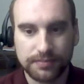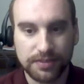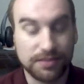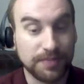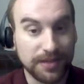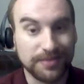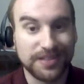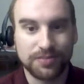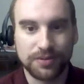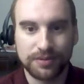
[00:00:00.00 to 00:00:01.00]
The
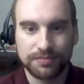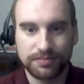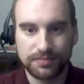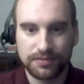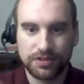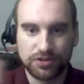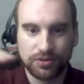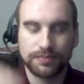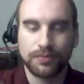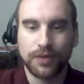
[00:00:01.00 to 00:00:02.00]
pygmies were the
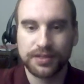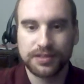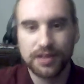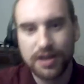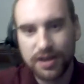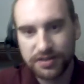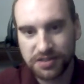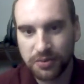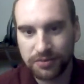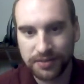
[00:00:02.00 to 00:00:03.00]
short ones, so
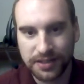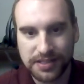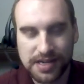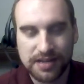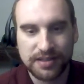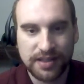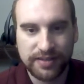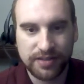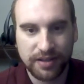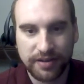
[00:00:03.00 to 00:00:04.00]
they weren't really taken as
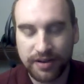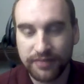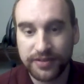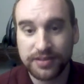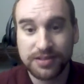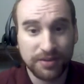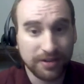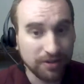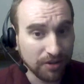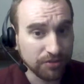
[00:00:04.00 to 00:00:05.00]
slaves all that often, so
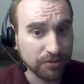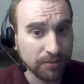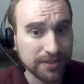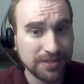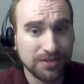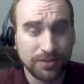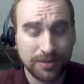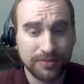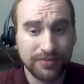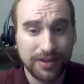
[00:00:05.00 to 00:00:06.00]
their culture was sort of